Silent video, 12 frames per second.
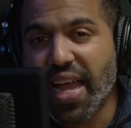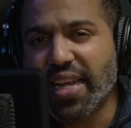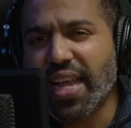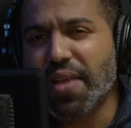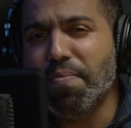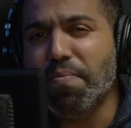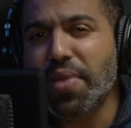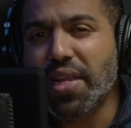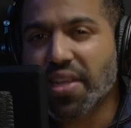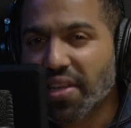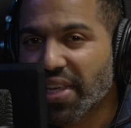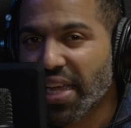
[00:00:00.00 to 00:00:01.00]
and I
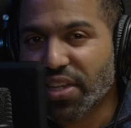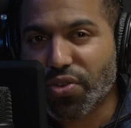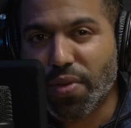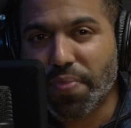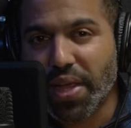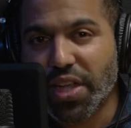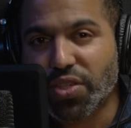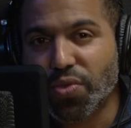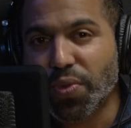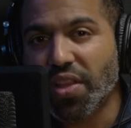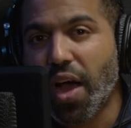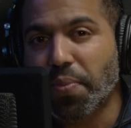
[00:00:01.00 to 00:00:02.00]
immediately enter a
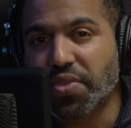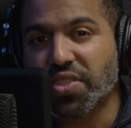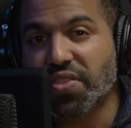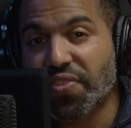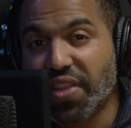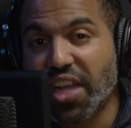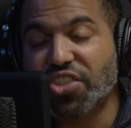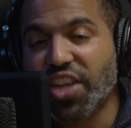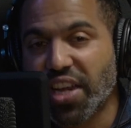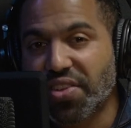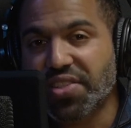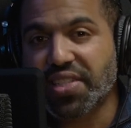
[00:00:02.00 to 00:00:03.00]
page with options for that
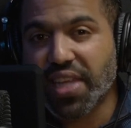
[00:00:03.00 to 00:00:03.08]
channel's